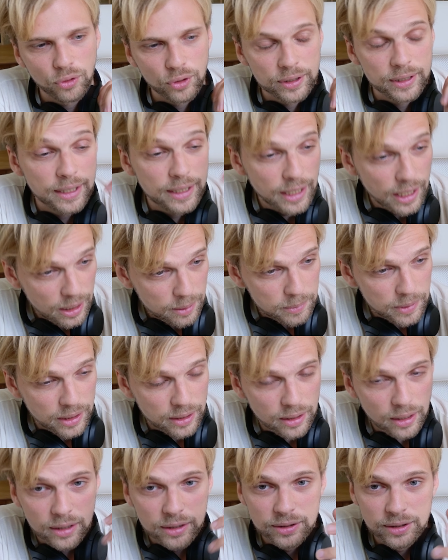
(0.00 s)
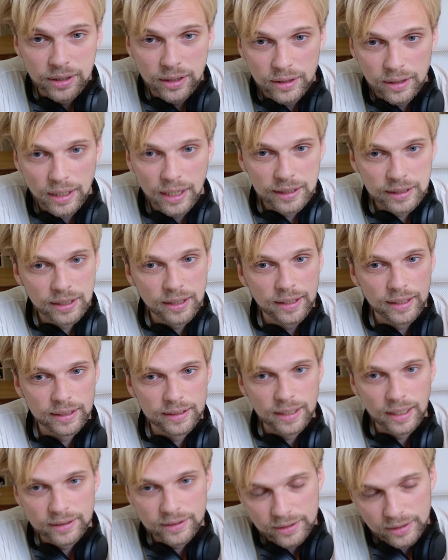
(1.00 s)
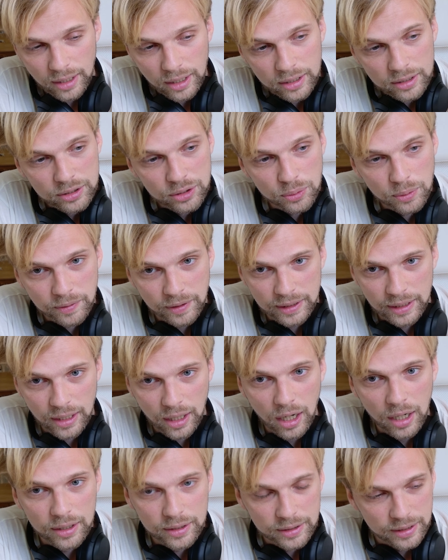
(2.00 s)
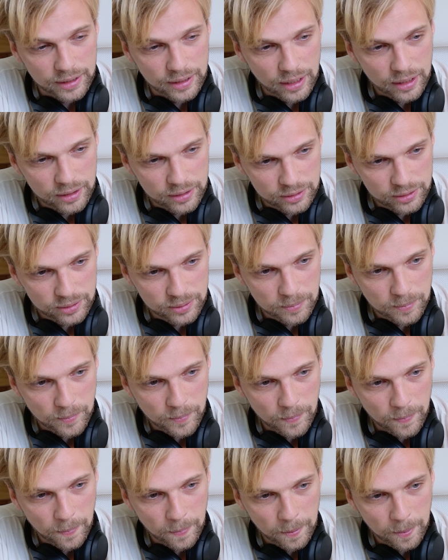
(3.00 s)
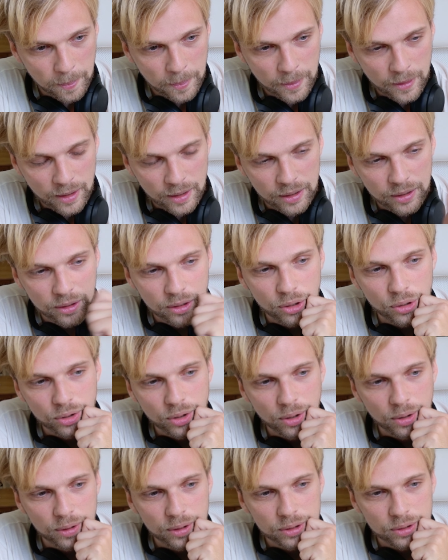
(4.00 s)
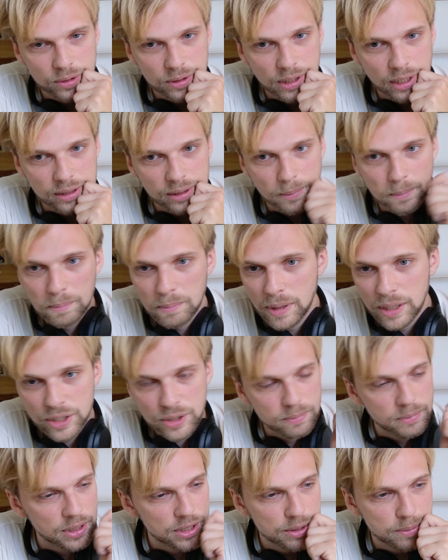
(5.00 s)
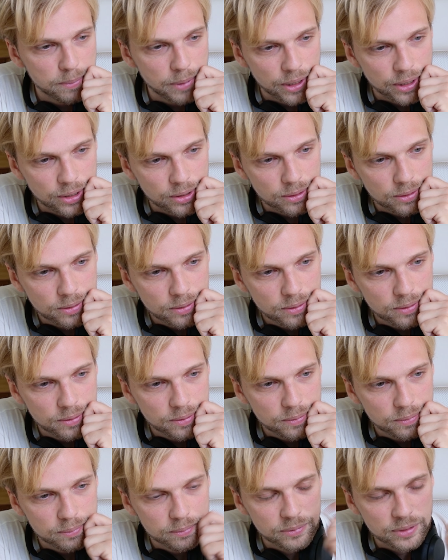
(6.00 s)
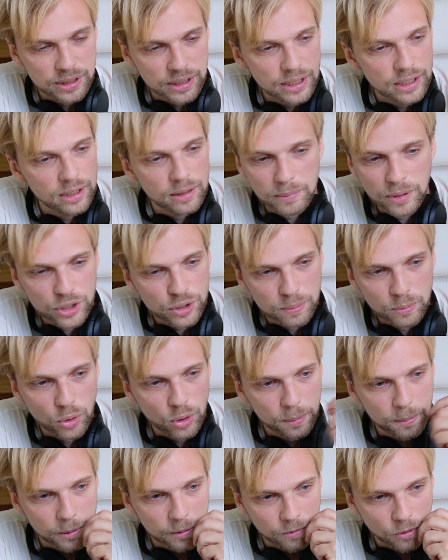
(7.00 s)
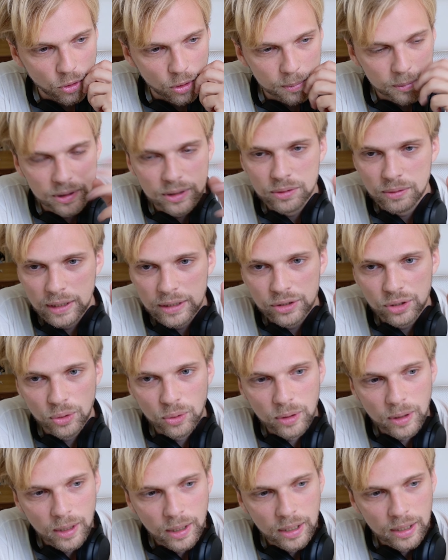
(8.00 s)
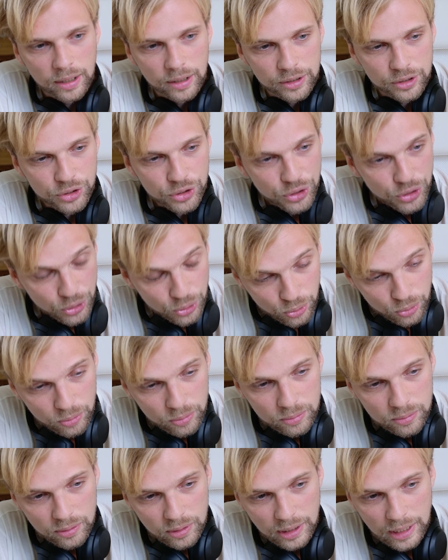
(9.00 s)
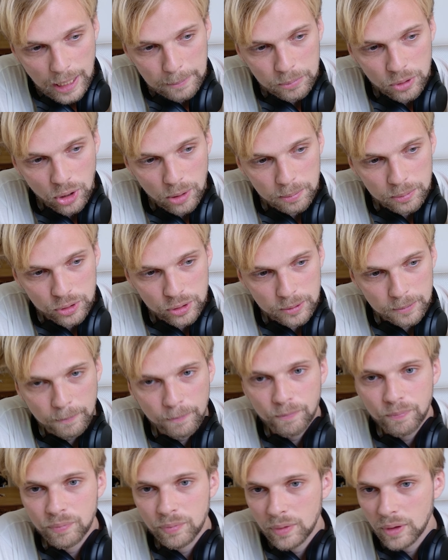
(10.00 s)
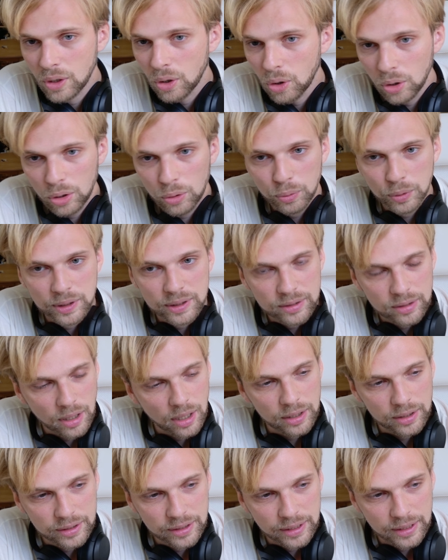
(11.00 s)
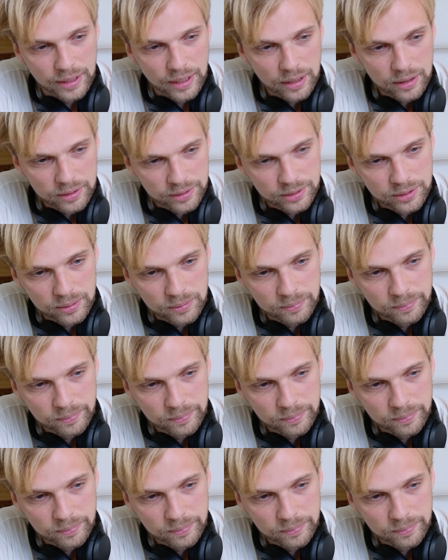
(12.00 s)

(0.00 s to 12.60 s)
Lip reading: the gaming cards, anything that starts with an RTX, you're going to get a much better deal, much more performance, right? So new laptops, always RTX,